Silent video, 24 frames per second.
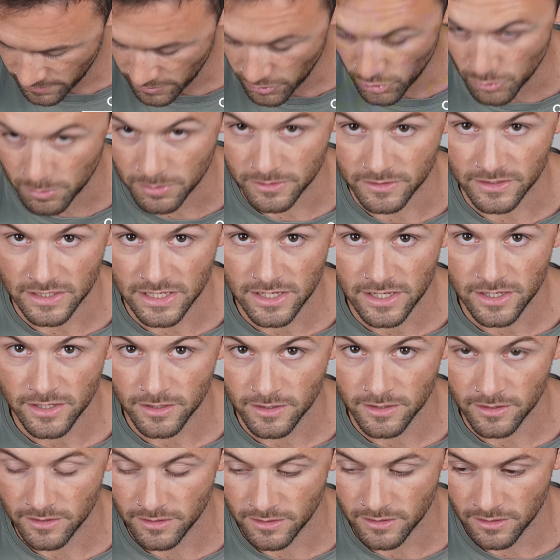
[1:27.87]
open D,
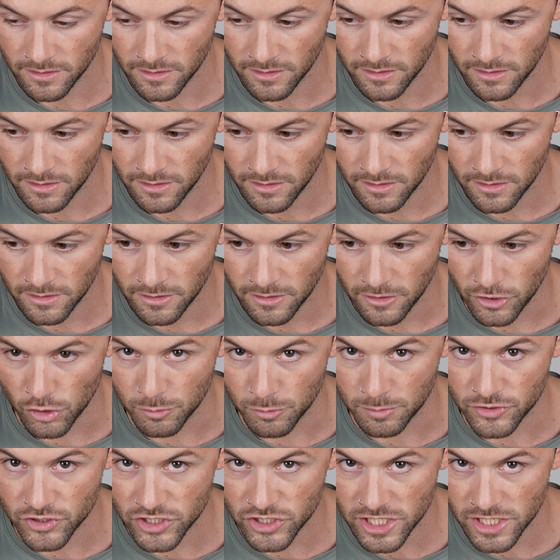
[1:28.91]

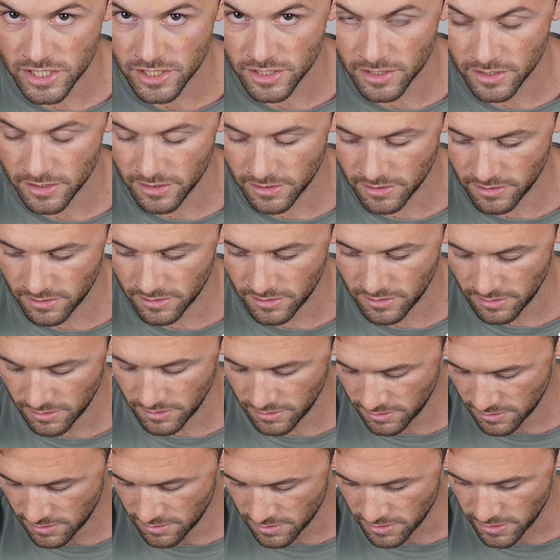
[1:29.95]
open G,
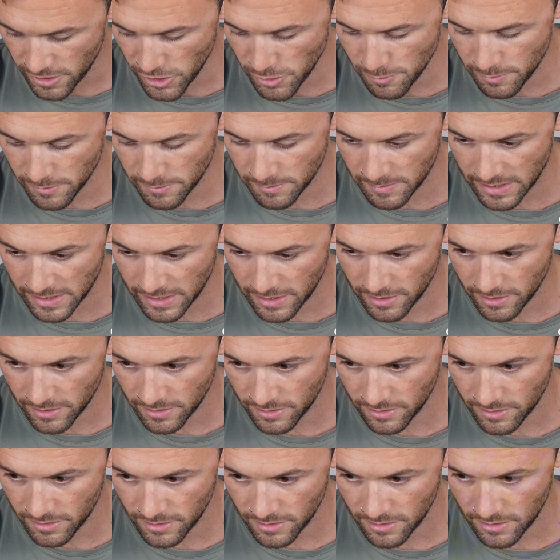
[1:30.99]
open B,
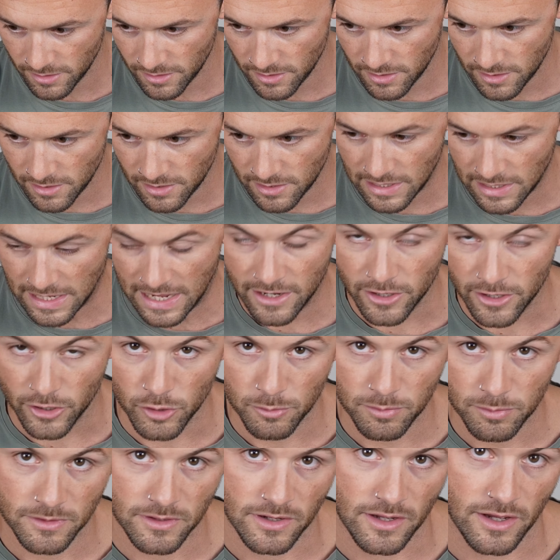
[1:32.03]
and
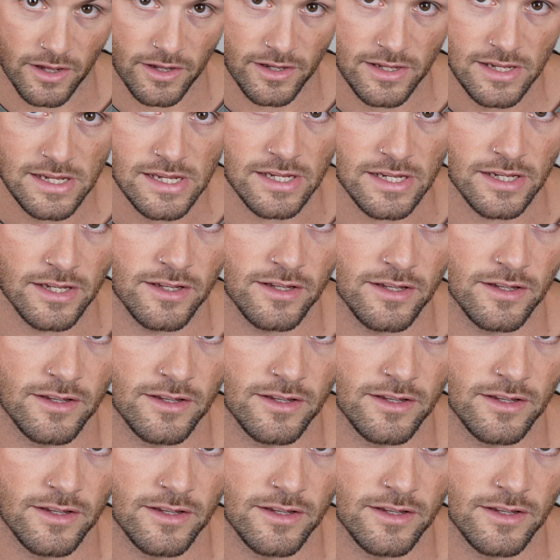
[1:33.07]
open high E.